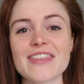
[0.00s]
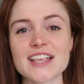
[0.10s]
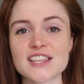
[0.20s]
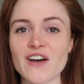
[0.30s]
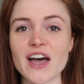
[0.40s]

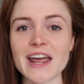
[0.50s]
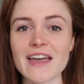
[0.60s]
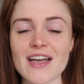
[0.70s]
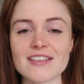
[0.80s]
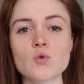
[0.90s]
that's fun
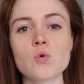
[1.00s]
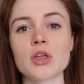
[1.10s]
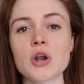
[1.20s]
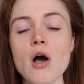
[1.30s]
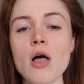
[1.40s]
and that's cool
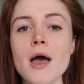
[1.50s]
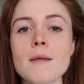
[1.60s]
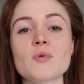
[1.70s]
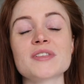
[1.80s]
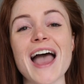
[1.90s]
and all,
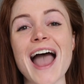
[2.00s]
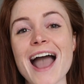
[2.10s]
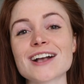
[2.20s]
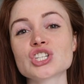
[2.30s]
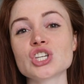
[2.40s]
but what's
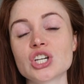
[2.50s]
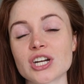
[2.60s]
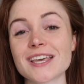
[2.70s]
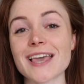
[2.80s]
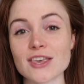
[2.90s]
actually
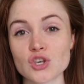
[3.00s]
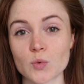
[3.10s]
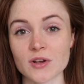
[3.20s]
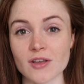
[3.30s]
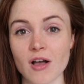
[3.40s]
gonna get you
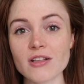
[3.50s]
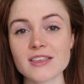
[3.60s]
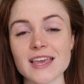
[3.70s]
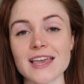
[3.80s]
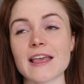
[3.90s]

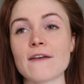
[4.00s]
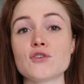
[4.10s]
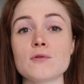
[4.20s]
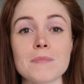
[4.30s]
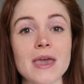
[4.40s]
results is
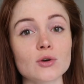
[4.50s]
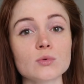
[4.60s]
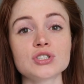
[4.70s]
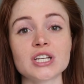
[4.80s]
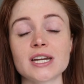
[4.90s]
if you make a
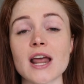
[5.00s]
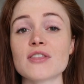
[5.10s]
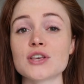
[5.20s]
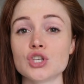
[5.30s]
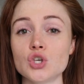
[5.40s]
routine
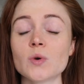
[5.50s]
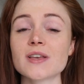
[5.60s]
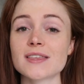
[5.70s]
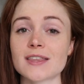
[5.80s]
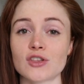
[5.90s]
that you
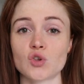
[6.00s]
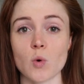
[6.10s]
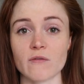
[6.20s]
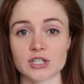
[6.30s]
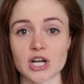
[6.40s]
can stick
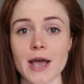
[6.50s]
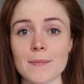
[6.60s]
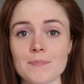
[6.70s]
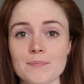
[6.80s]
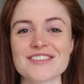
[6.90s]
to over
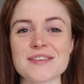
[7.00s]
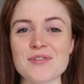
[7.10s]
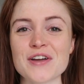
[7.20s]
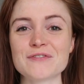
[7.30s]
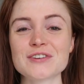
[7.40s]
time. So the
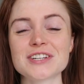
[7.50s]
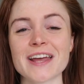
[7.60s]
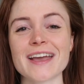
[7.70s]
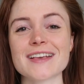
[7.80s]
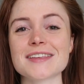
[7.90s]
plan for
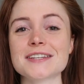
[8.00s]
today is to